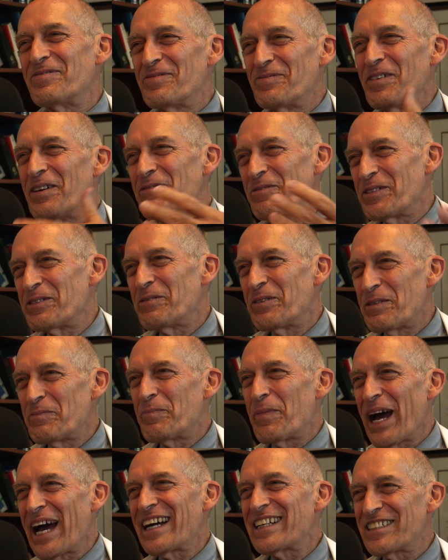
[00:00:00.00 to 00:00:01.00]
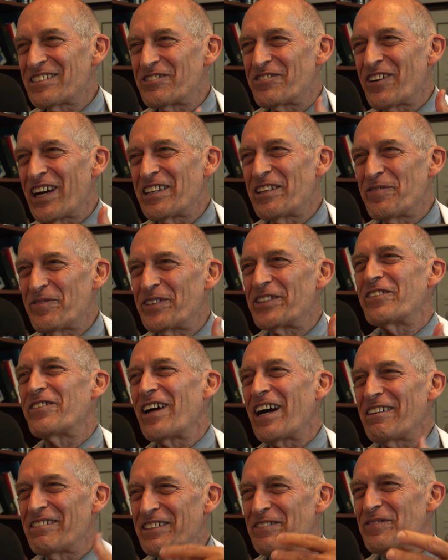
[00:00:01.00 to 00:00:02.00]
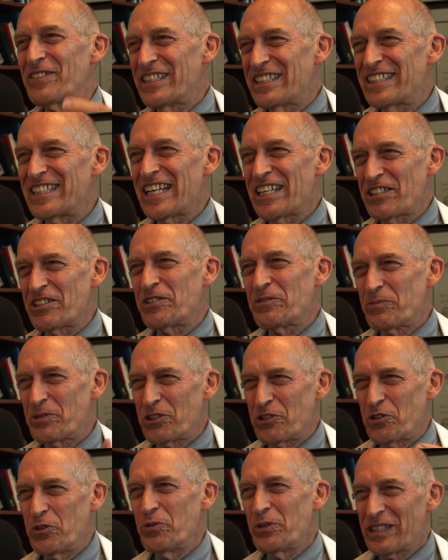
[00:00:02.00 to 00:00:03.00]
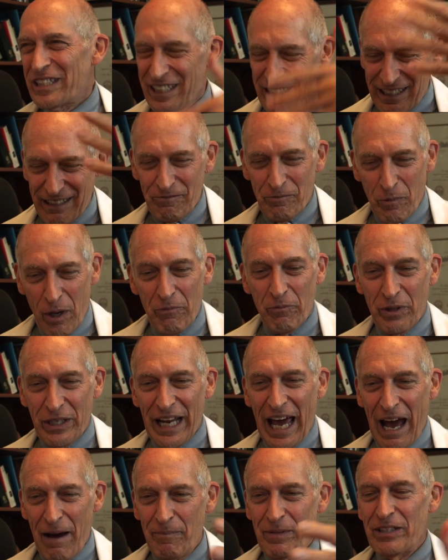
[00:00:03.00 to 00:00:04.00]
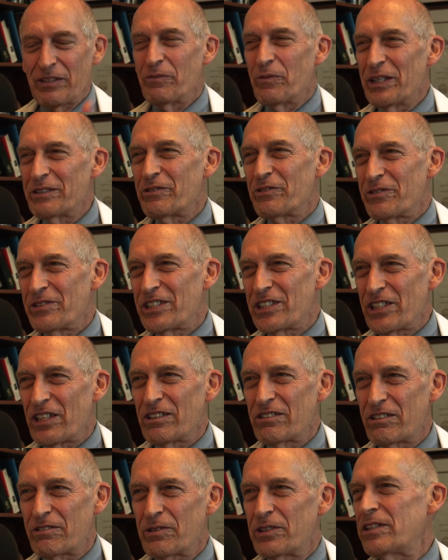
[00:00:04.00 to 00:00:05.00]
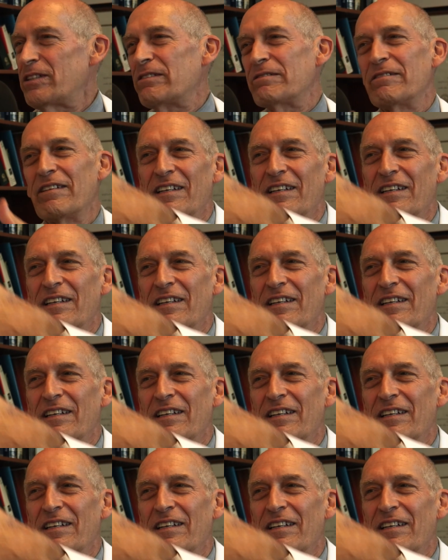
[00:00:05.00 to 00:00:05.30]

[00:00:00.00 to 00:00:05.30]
What we went back and tried to figure out if the intestine was doing it, what would happen and what the results were.